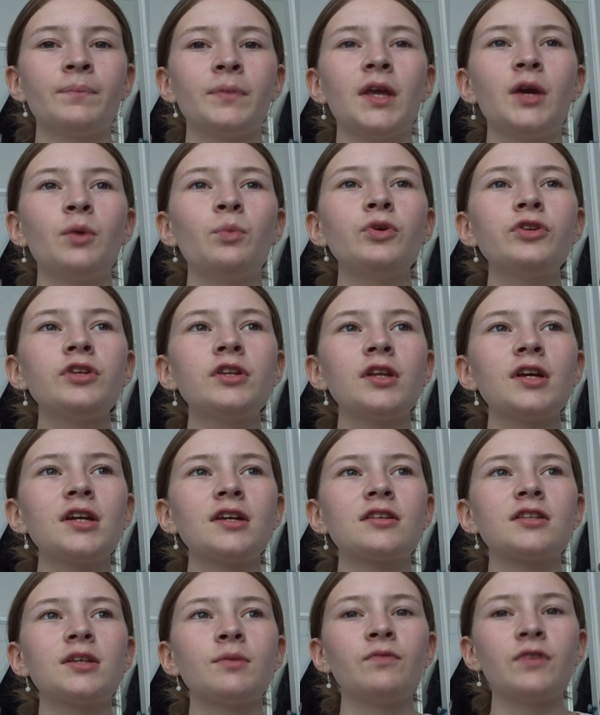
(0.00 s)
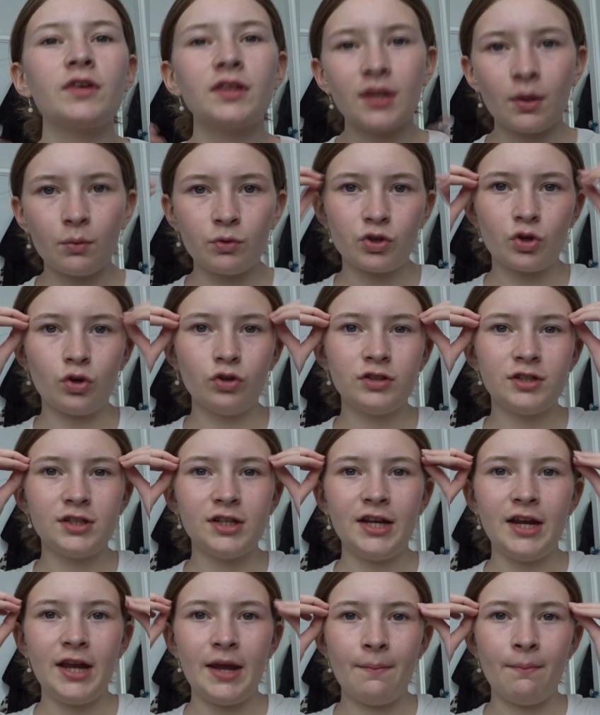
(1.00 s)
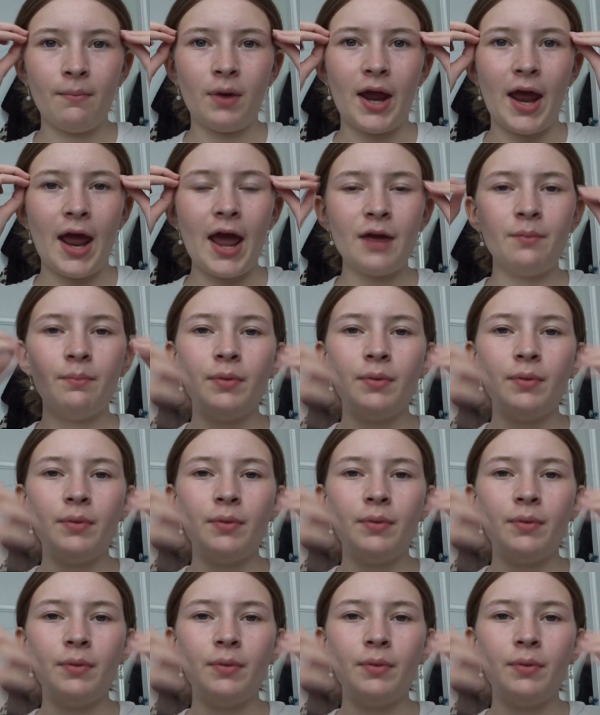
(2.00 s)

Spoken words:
it wasn't like something that was constantly in my head,